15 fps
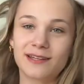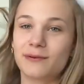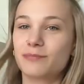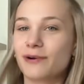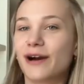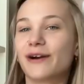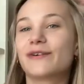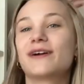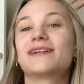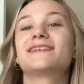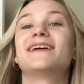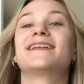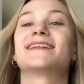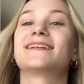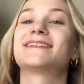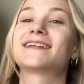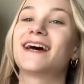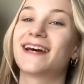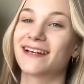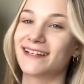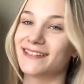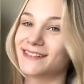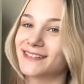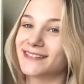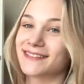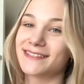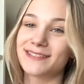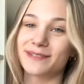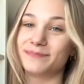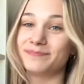The progress on this guy is
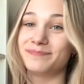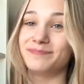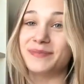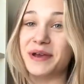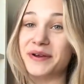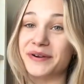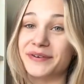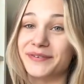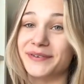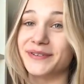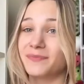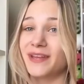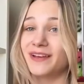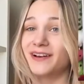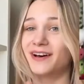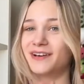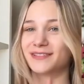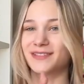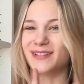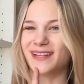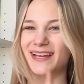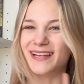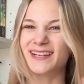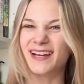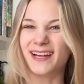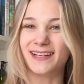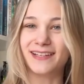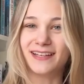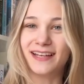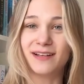just beautiful. Also like kind
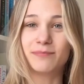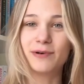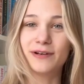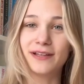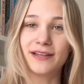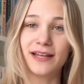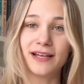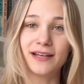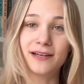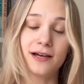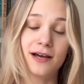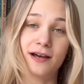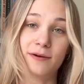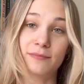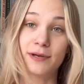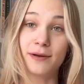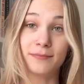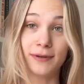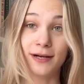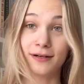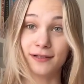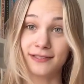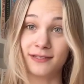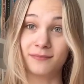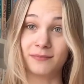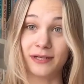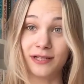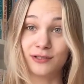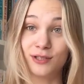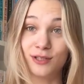of like put like um, comparison
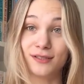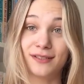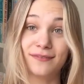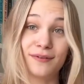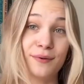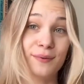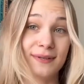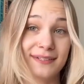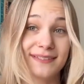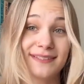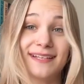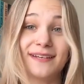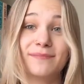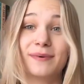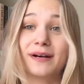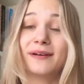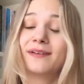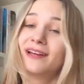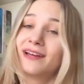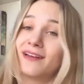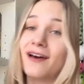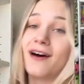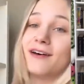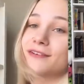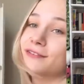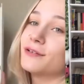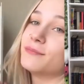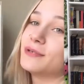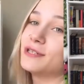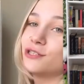pictures if you want to see but I'll also
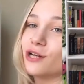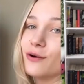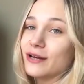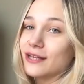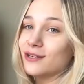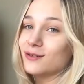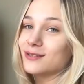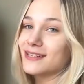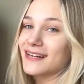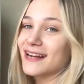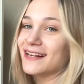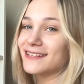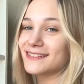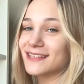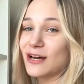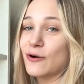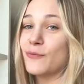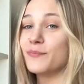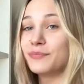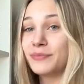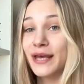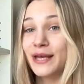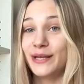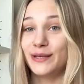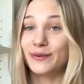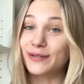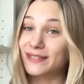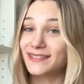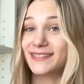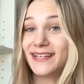be showing you today so you
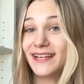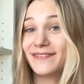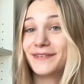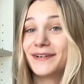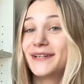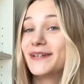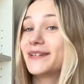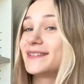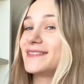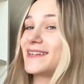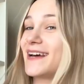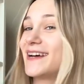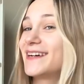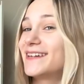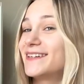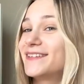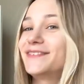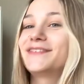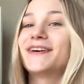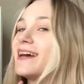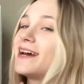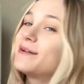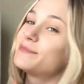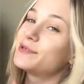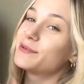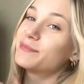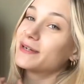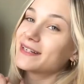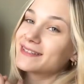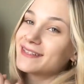can see for yourself. I'm
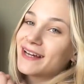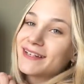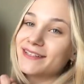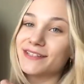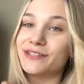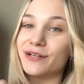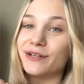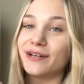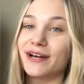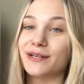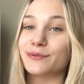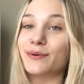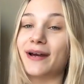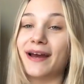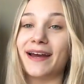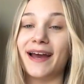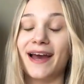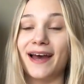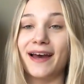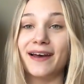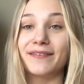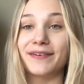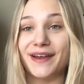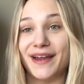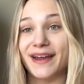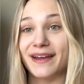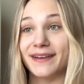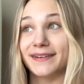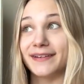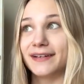super excited to show you guys what I have
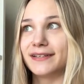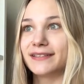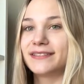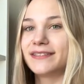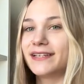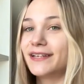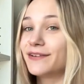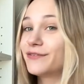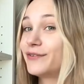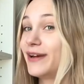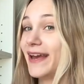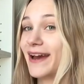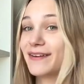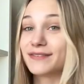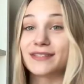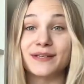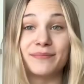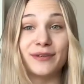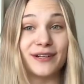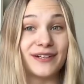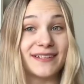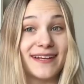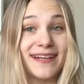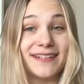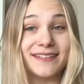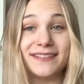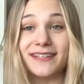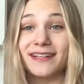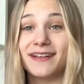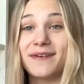and uh, see if we have similar tastes
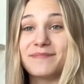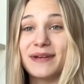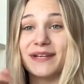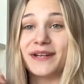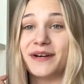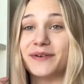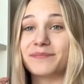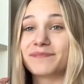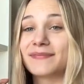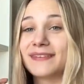so let me know.